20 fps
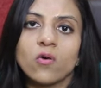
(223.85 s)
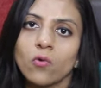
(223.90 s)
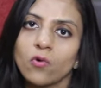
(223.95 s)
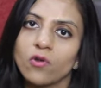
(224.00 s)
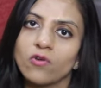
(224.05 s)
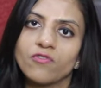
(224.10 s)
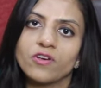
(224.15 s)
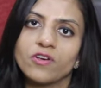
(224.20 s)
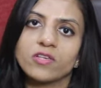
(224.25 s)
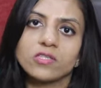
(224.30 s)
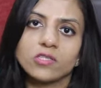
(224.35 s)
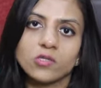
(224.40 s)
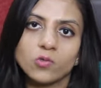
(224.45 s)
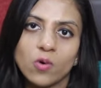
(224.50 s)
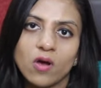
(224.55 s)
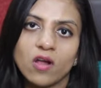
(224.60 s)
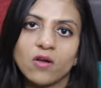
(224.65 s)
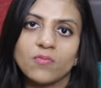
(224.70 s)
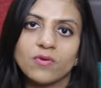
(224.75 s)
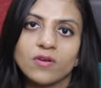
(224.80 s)
All of us
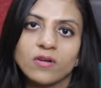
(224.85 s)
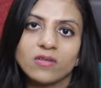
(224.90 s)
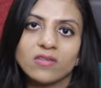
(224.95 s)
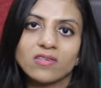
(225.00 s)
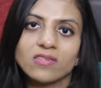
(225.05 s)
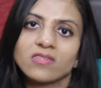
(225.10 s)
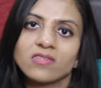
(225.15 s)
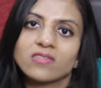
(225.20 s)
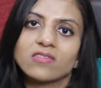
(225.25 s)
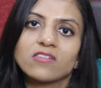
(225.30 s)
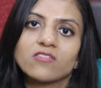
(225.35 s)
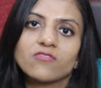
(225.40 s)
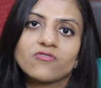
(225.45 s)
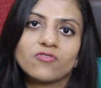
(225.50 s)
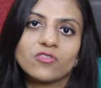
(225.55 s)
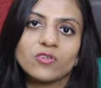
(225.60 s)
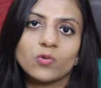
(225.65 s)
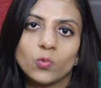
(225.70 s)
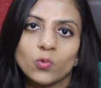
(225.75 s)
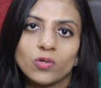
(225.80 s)
do our bit. This is a
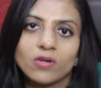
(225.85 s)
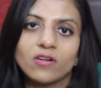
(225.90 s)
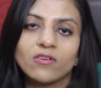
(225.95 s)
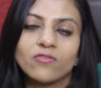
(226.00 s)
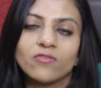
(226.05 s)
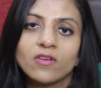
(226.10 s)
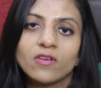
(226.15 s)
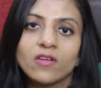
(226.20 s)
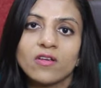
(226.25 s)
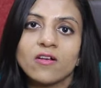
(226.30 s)
different world.